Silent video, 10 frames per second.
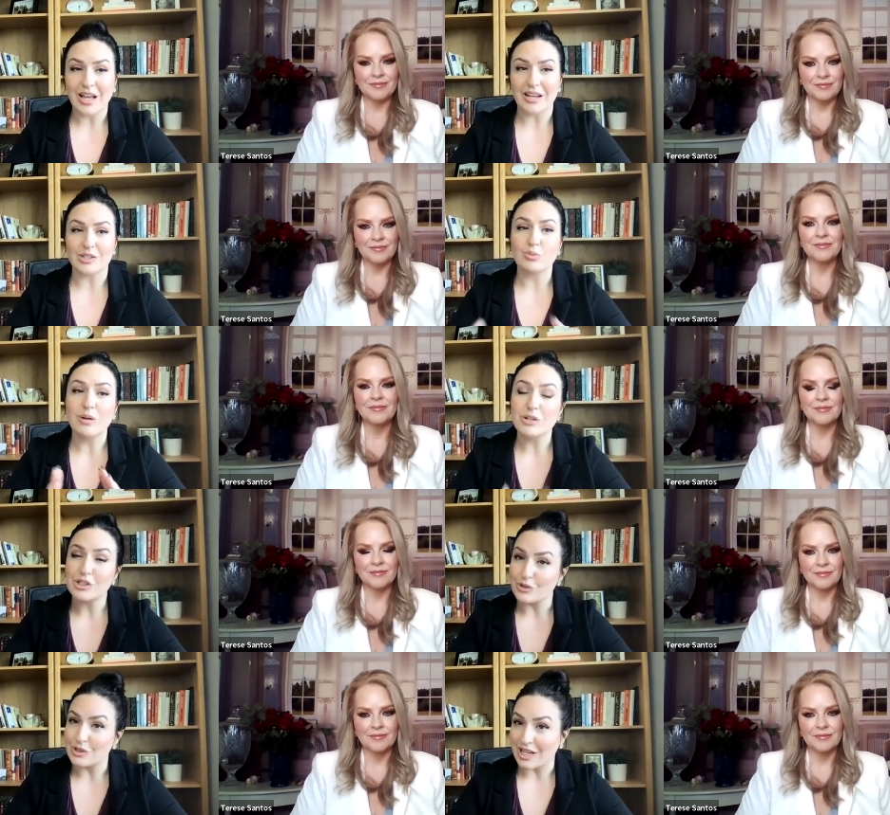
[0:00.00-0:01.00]
Speaker 1: that is what would would
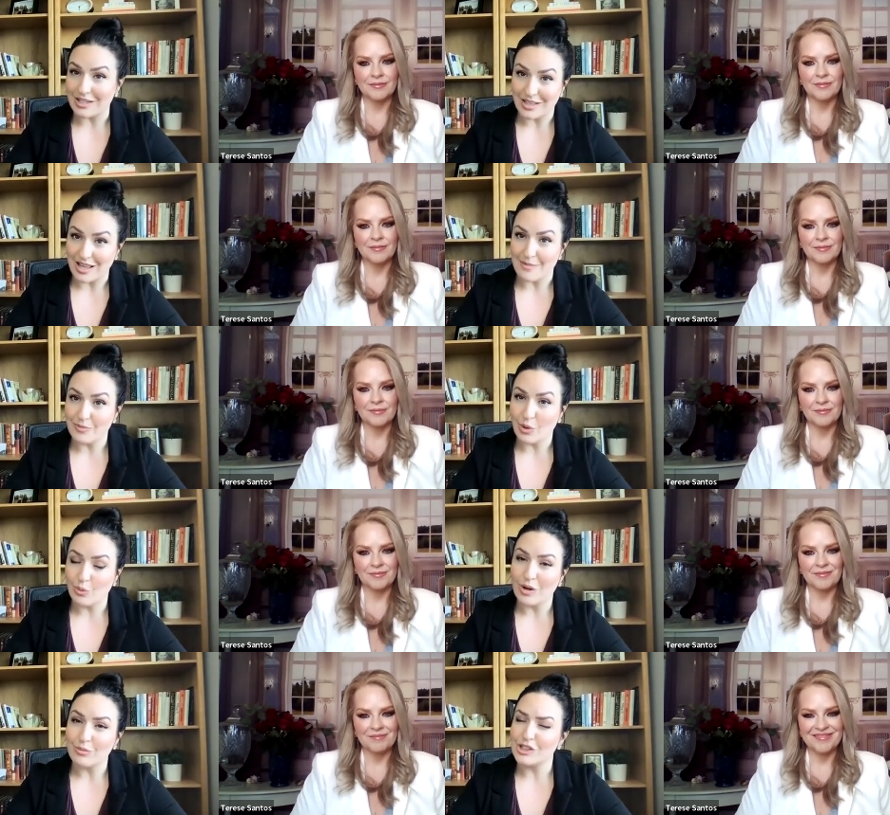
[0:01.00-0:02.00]
you say to them?
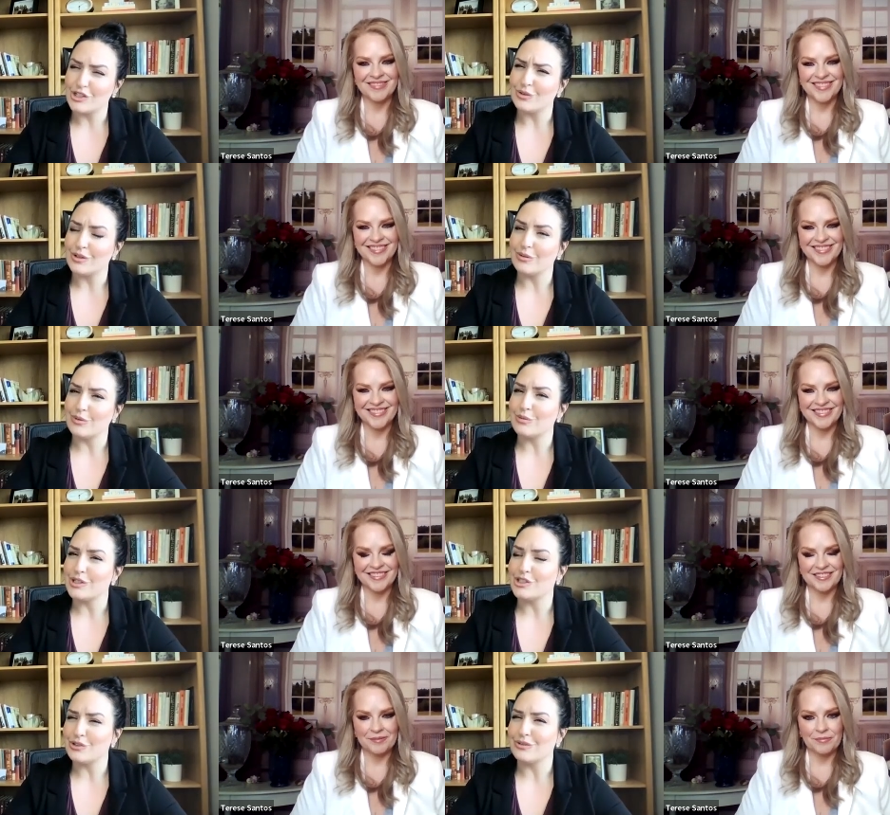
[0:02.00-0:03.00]
What would you what
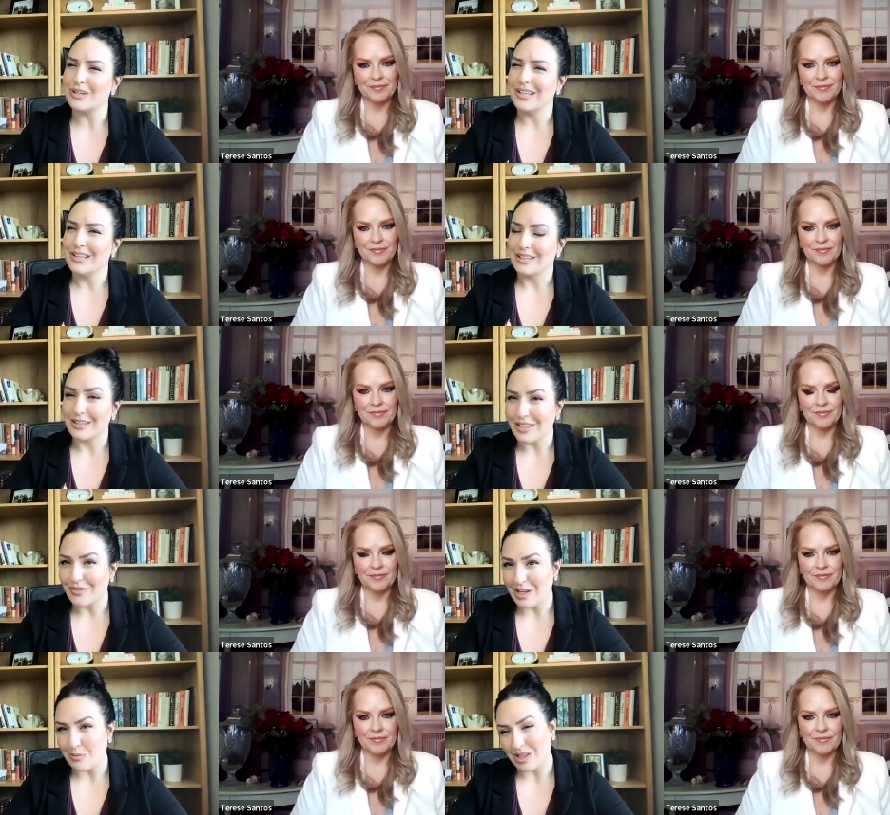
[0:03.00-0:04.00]
would you
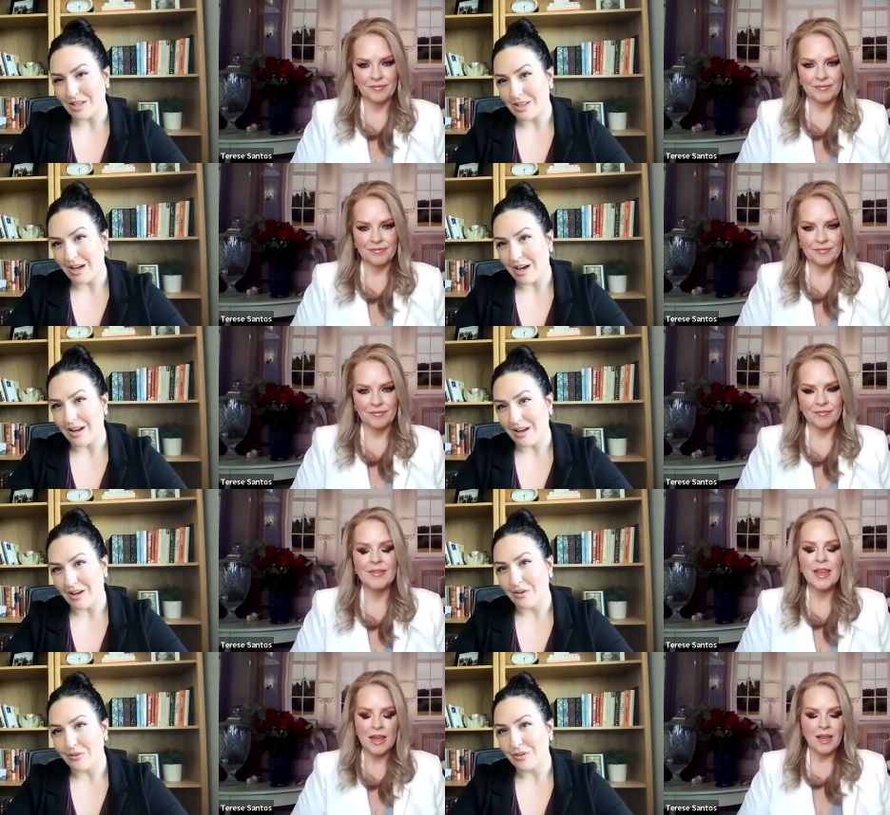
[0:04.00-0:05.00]
leave them with a thought
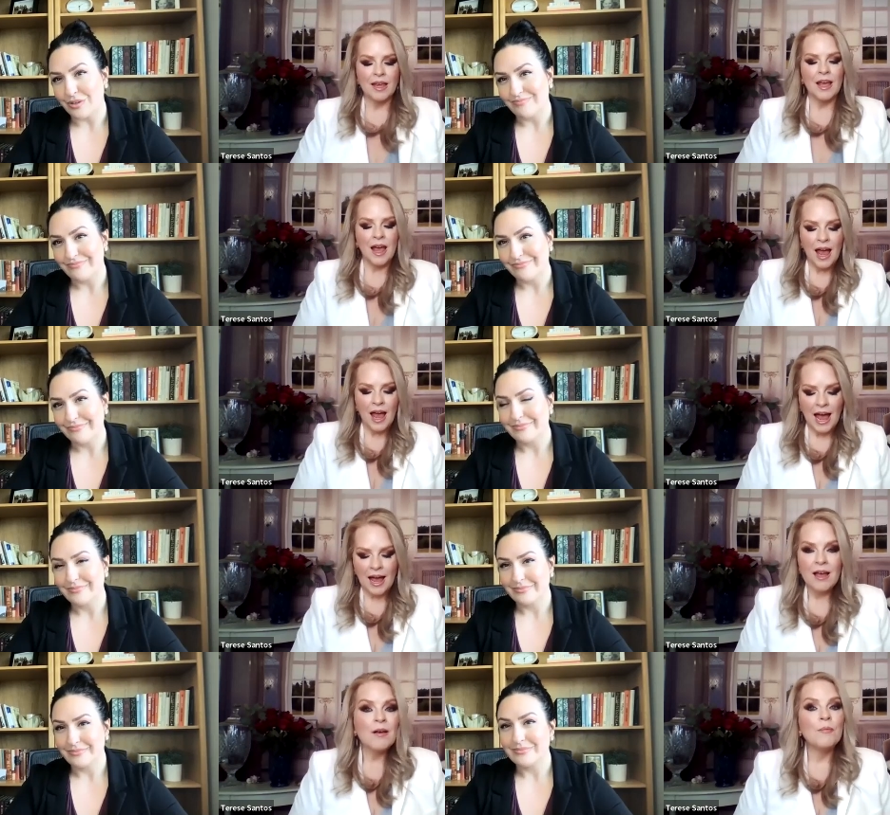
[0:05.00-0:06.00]
of?
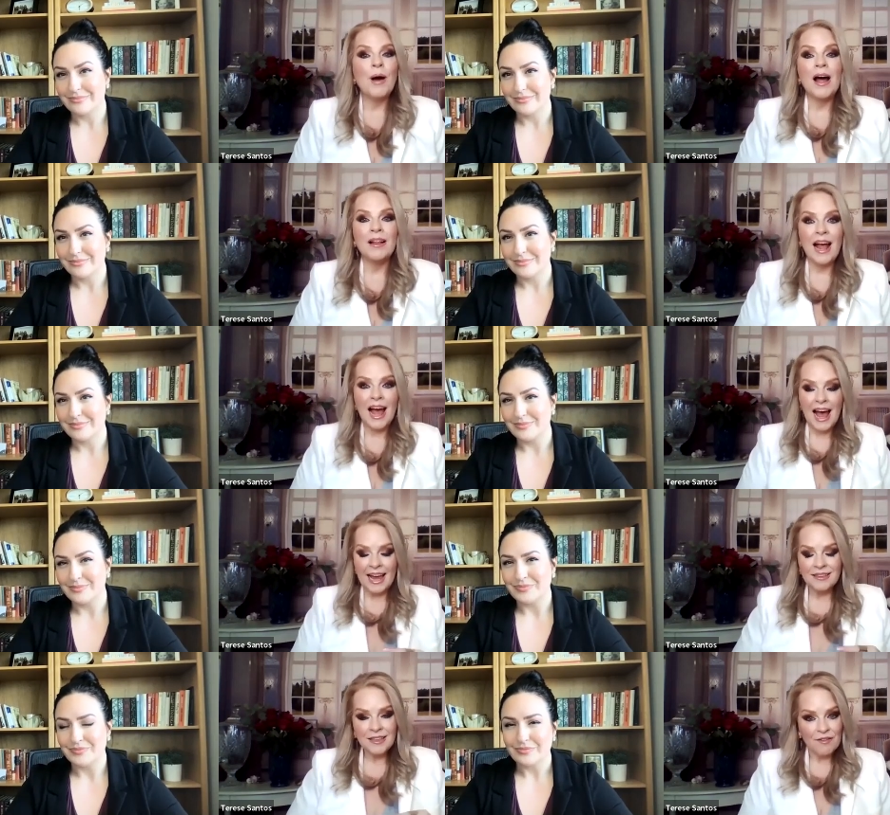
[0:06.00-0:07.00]
Speaker 2: Well,
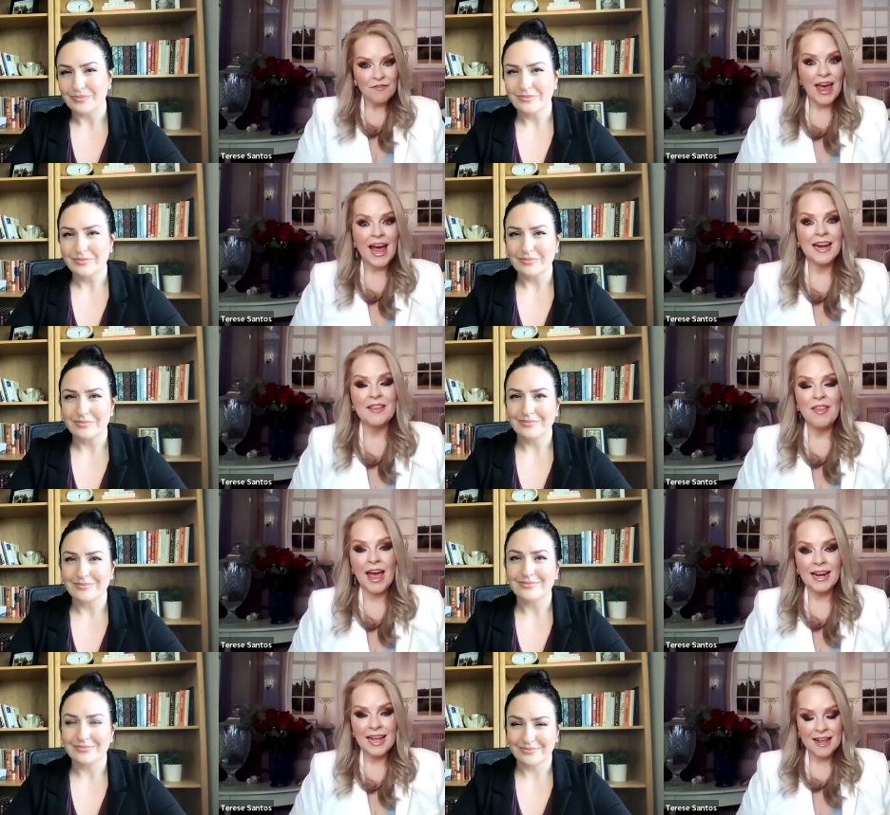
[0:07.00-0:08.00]
I love that. And
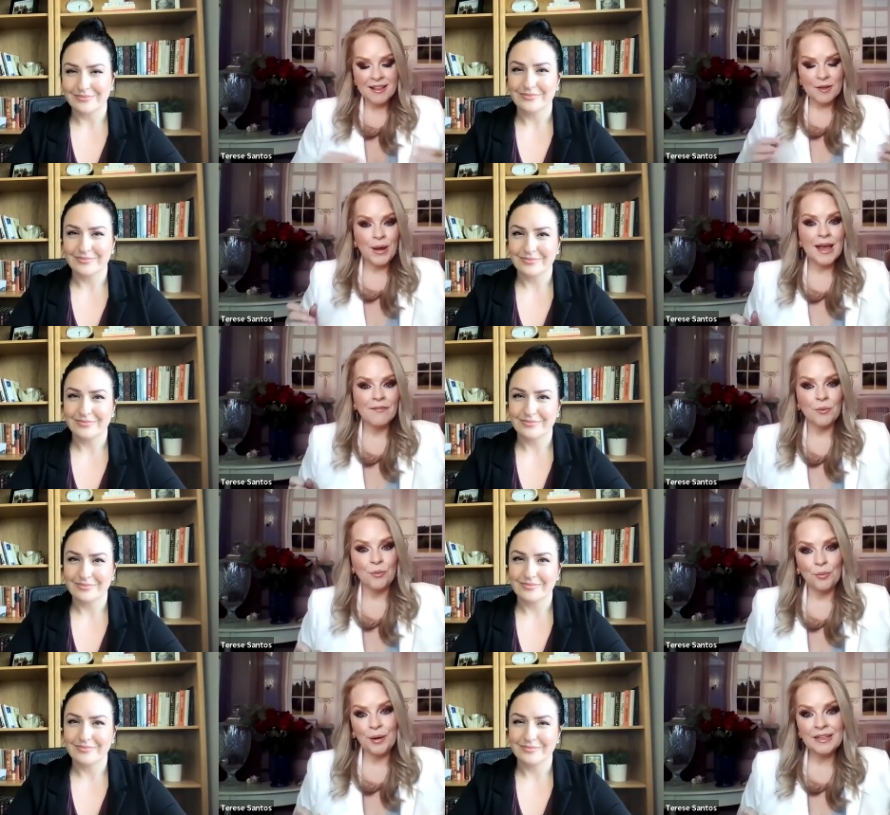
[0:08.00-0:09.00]
that is, we have a
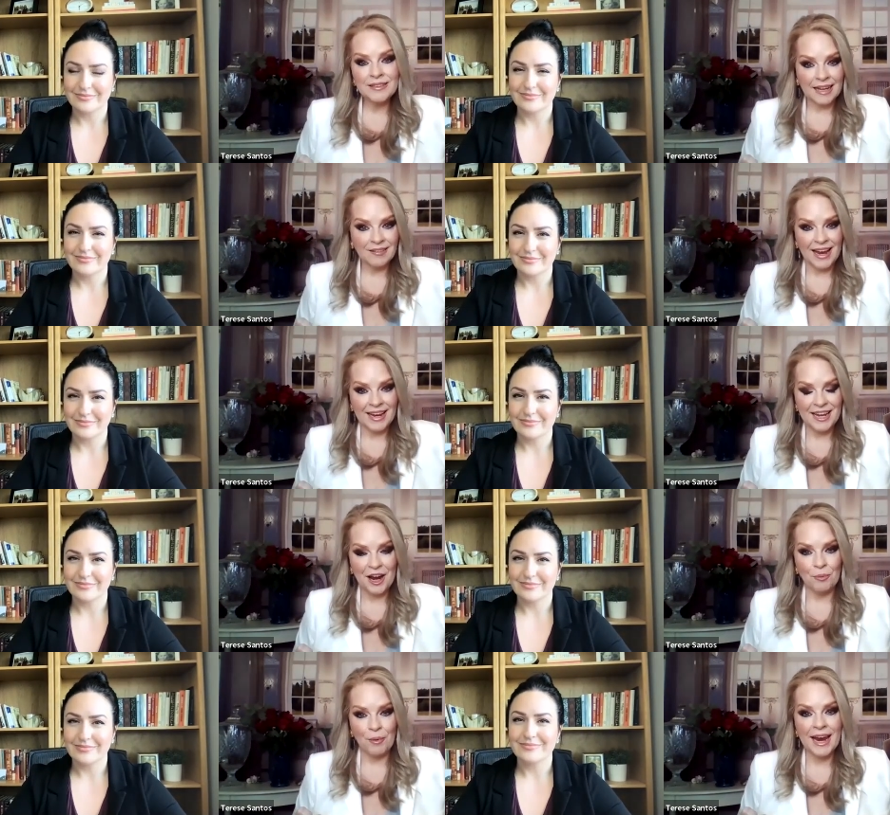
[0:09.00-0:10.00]
real deadline
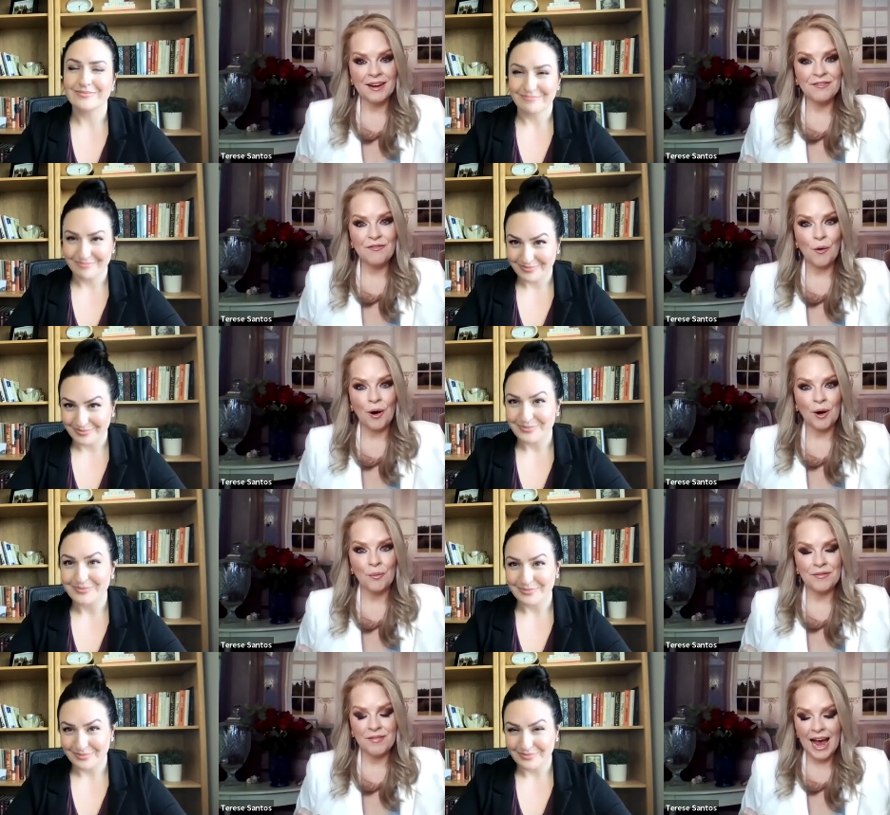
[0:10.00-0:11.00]
here, right? For
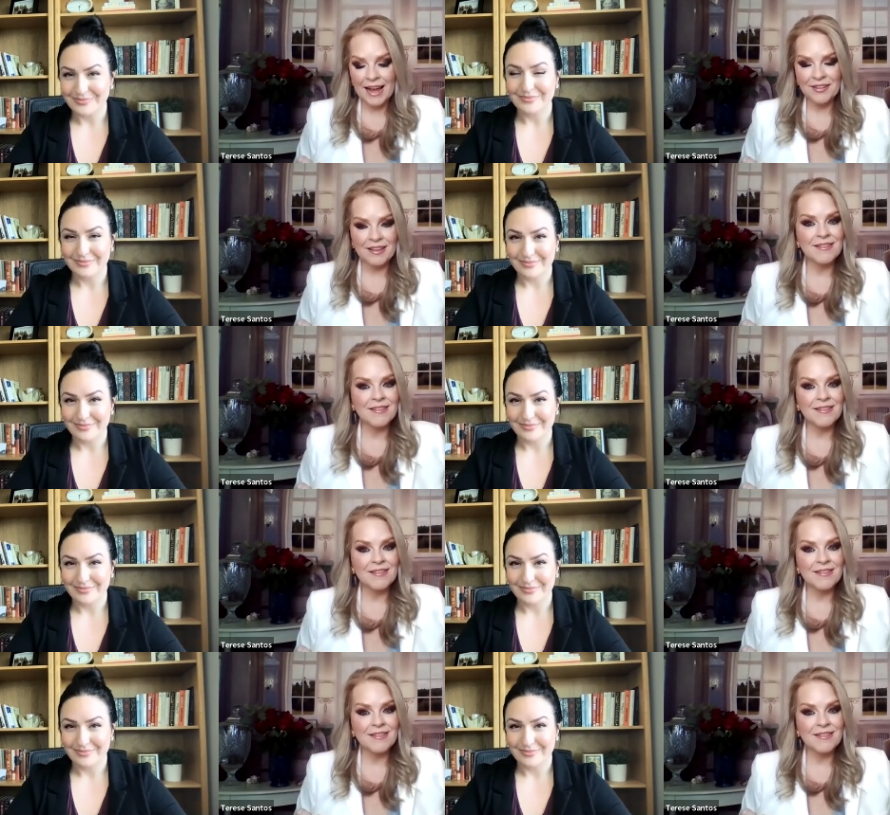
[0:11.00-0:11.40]
we've got this